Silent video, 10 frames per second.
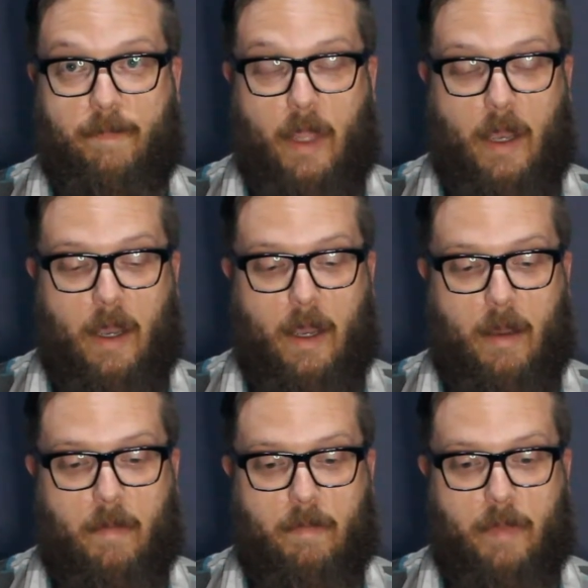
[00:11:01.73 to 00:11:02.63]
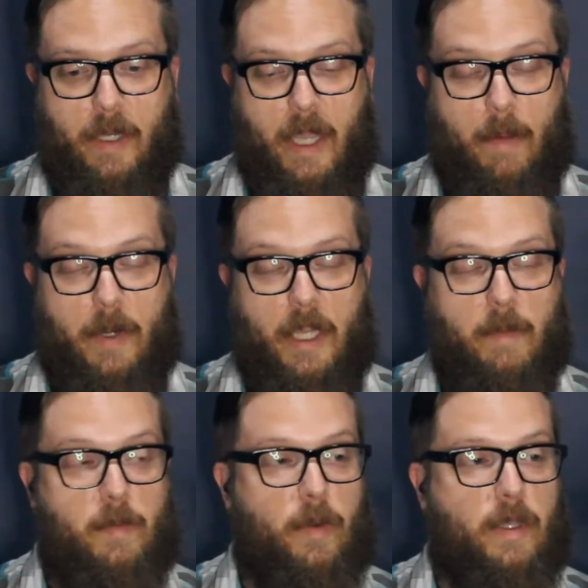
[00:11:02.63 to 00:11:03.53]
But yeah, I'm going to keep
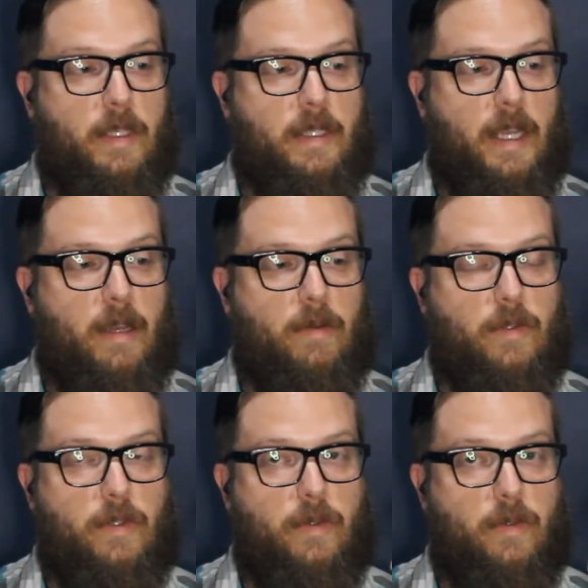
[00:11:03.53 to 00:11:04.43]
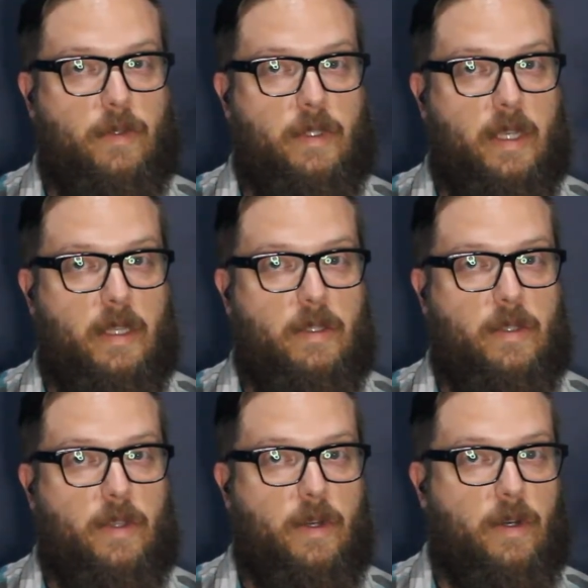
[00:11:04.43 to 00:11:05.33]
smoking this down to the second,
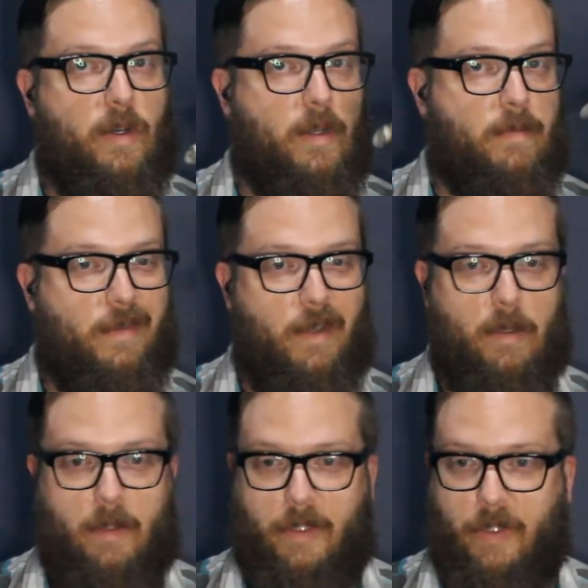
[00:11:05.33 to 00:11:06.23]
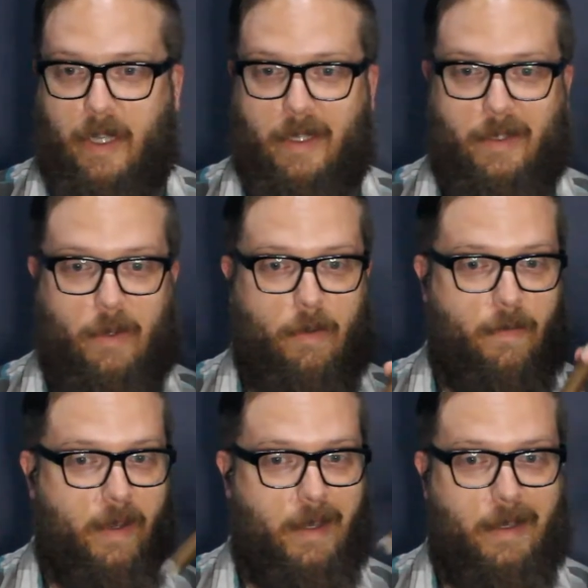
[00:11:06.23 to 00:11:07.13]
third, and I'll let you guys know if
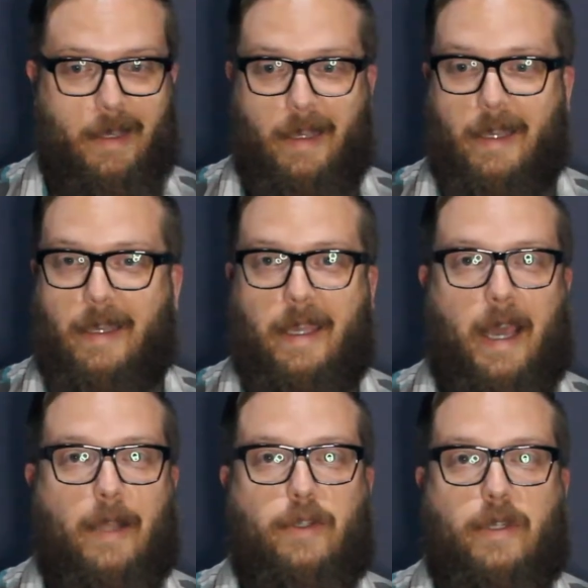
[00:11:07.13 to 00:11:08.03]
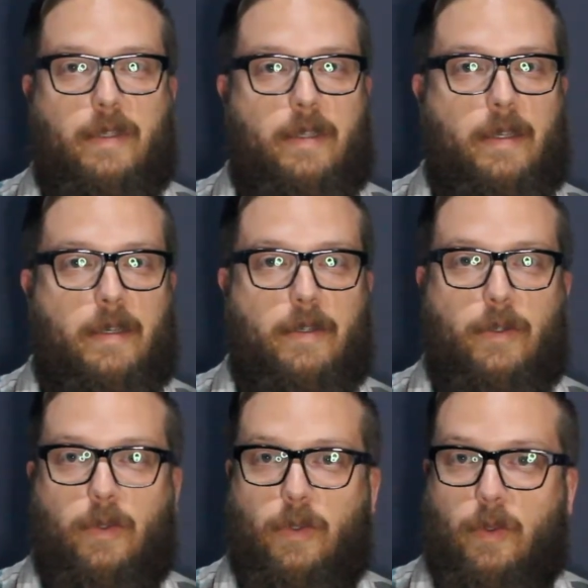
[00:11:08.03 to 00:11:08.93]
I catch anything
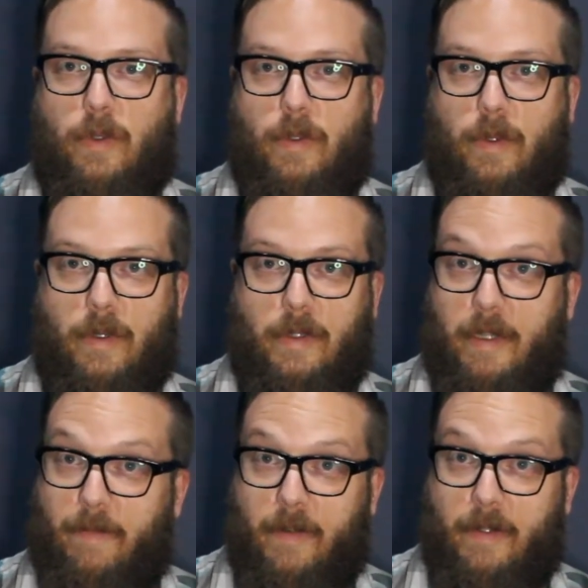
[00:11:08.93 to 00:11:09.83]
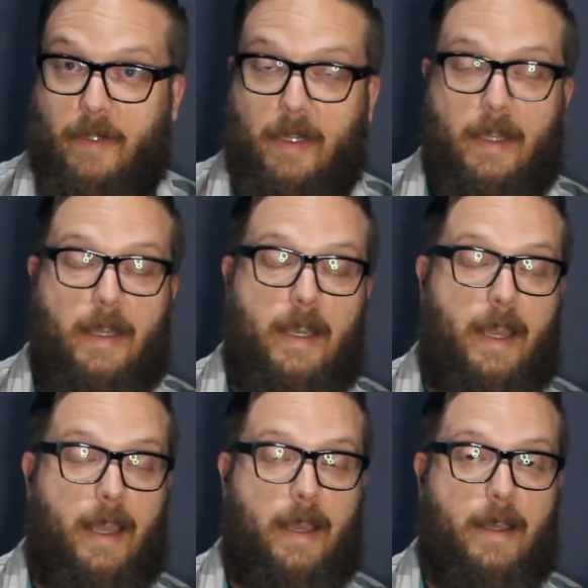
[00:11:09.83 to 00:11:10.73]
unusual or different,
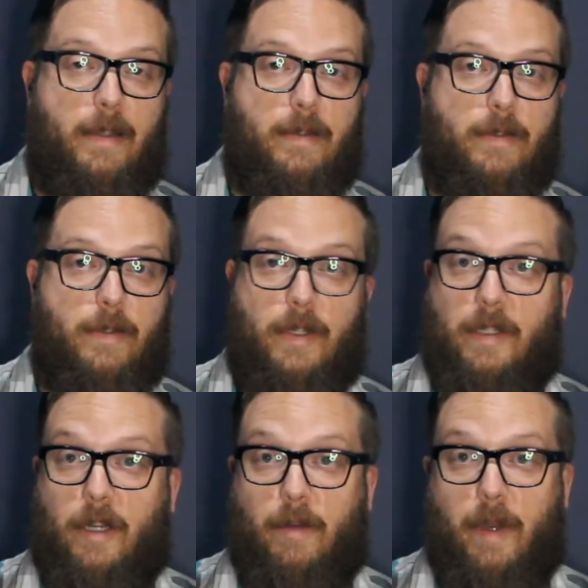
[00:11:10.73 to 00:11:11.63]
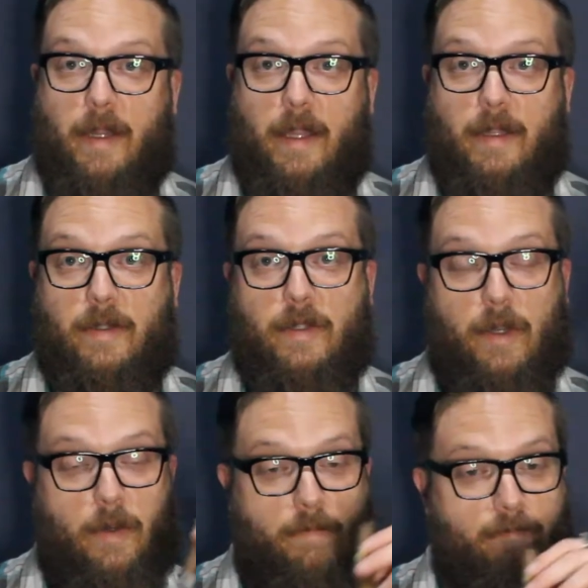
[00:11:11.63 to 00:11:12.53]
and you'll get to hear about it then.
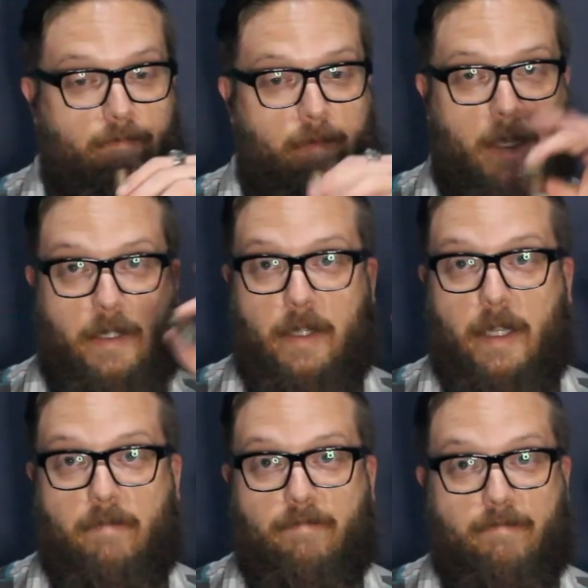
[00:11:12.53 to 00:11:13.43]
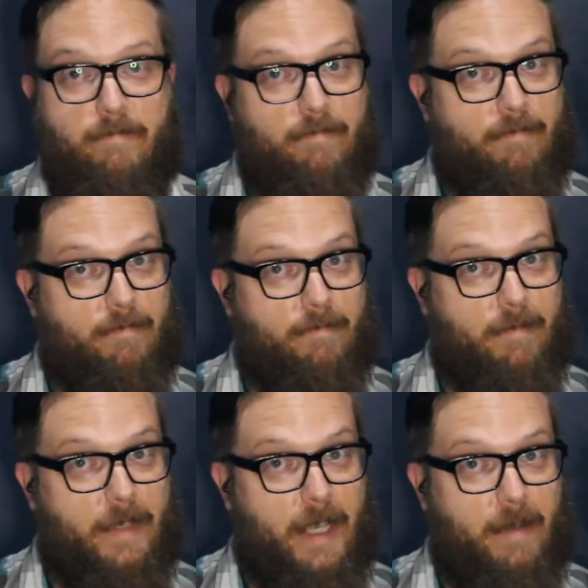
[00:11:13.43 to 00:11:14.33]
So until then,
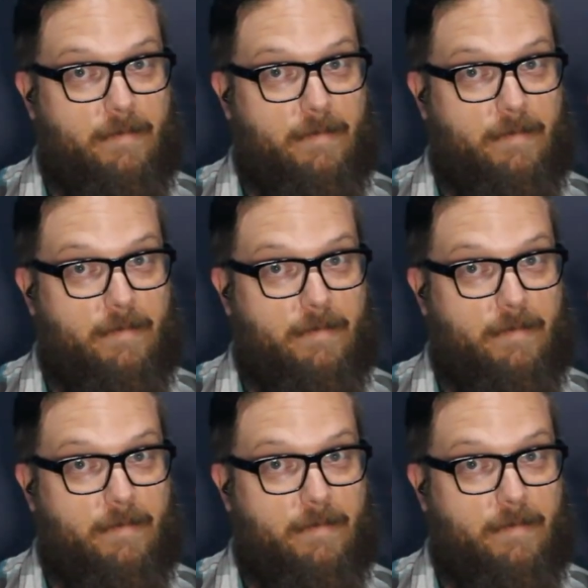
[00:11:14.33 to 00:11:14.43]
see ya.